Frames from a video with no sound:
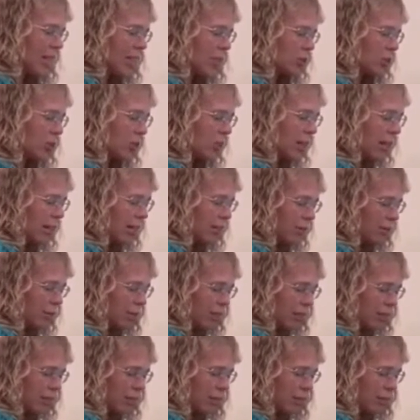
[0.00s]
To start
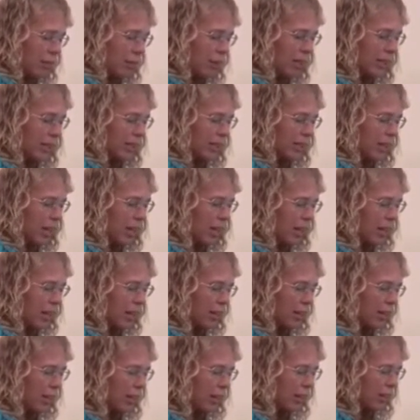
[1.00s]
with, place your
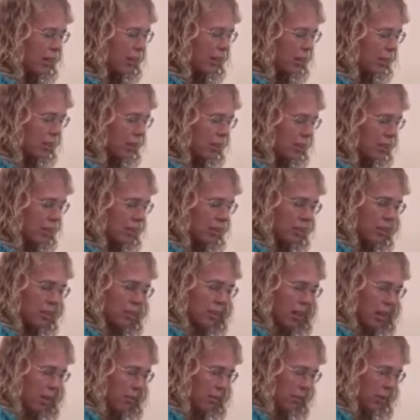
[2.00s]
hand here so that your
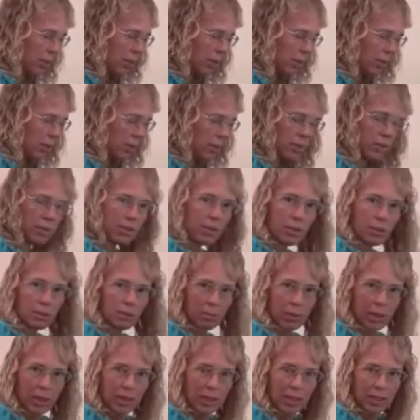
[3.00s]
thumb is on the
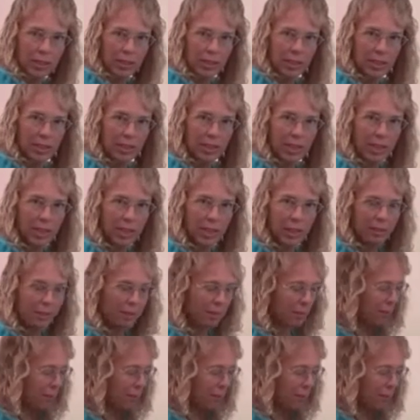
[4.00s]
middle C.